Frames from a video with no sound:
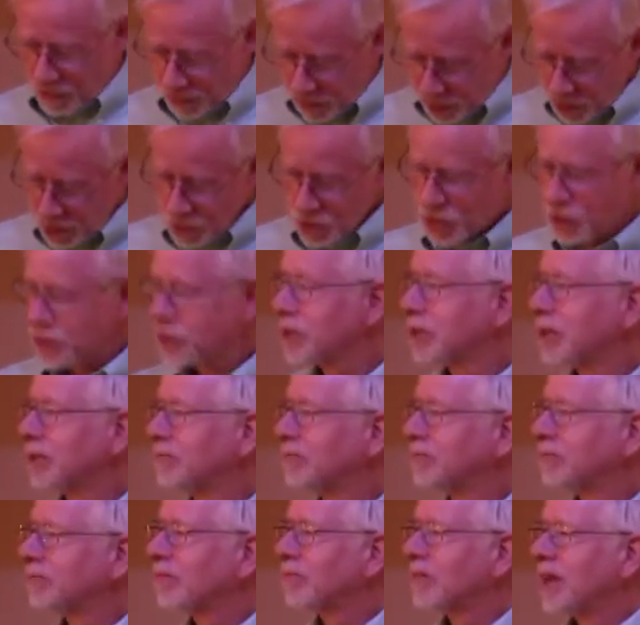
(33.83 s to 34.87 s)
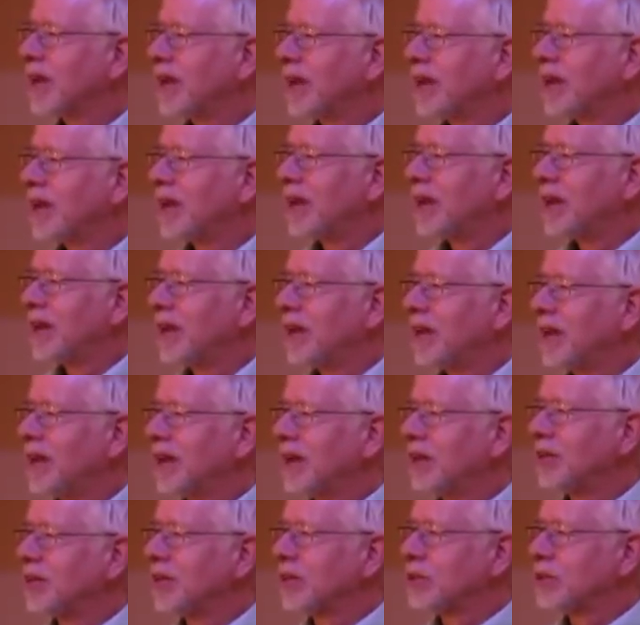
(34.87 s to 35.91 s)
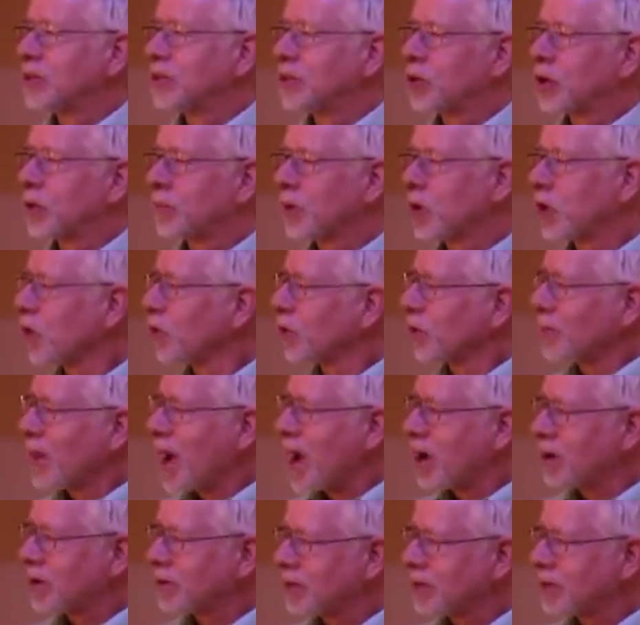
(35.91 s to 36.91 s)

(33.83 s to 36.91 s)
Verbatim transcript: First, in this Sermon on the Mount,